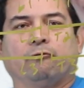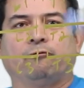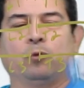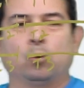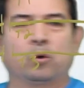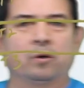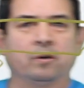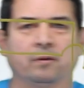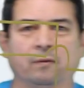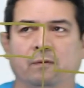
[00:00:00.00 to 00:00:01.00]
for
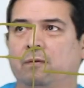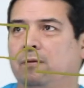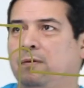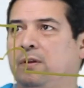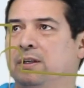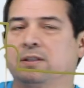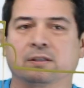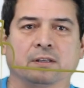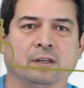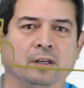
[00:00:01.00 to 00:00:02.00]

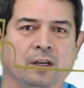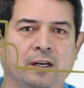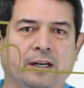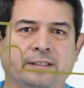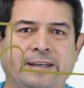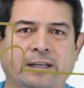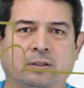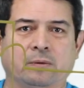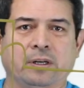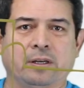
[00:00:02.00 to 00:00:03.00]
this
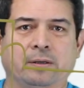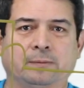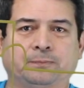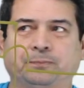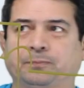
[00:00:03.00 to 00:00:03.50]
contactor right here.